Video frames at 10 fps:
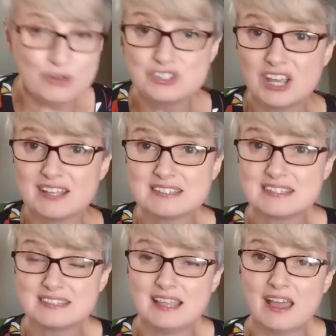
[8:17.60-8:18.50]
not
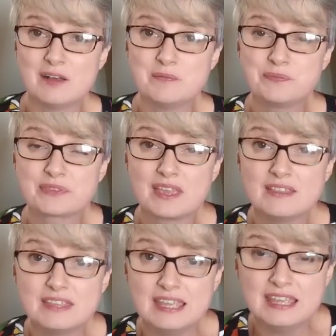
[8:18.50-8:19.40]
just
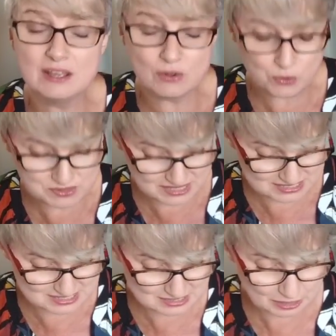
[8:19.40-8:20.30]
the All Set
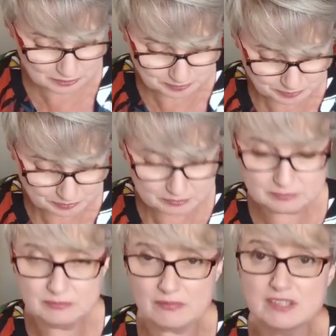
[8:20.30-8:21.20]
to Sew
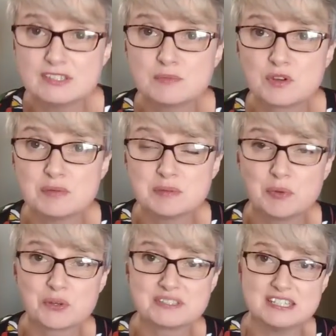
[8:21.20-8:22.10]
subscription
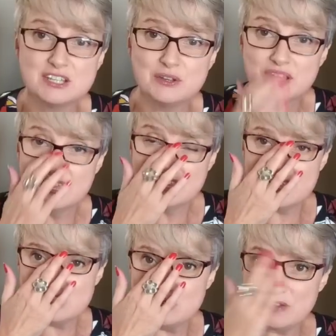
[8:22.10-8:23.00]
box. They
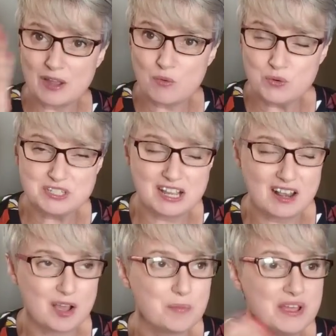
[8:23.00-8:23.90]
do Fat Quarter
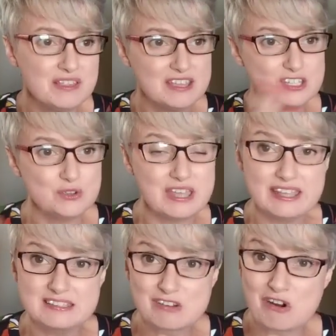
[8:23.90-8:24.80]
Club, they do
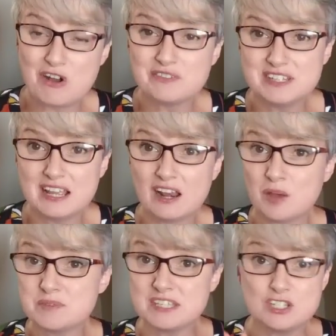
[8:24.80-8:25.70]
Kids Crafting
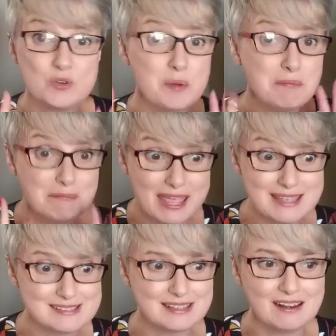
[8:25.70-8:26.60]
Clubs, they do an
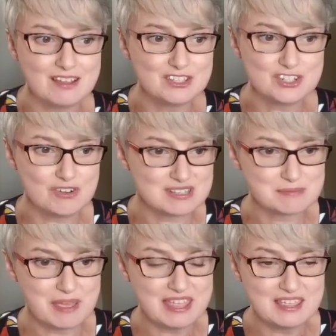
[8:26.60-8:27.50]
amazing Learn to
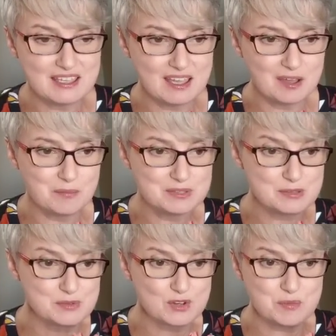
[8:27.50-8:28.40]
Dressmake
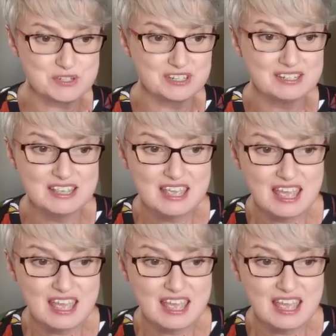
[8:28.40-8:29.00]
subscription,